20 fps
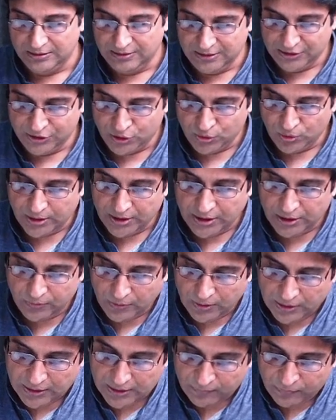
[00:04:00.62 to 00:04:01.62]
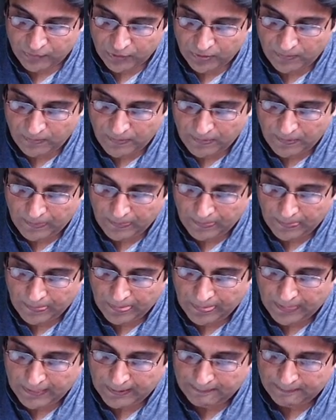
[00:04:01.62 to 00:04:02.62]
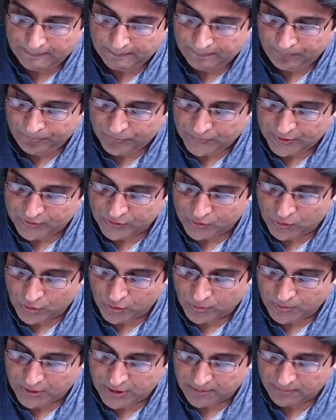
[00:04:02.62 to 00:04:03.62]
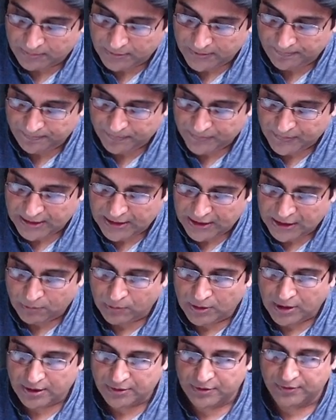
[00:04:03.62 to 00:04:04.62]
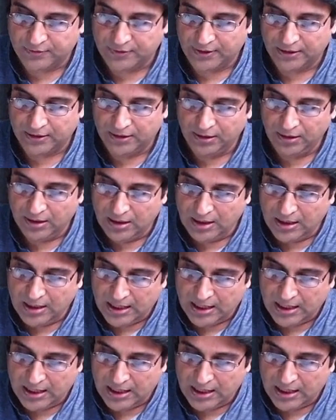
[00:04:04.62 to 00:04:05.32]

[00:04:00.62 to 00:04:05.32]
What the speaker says: These two are equal. Therefore, this is going to become a equilateral triangle,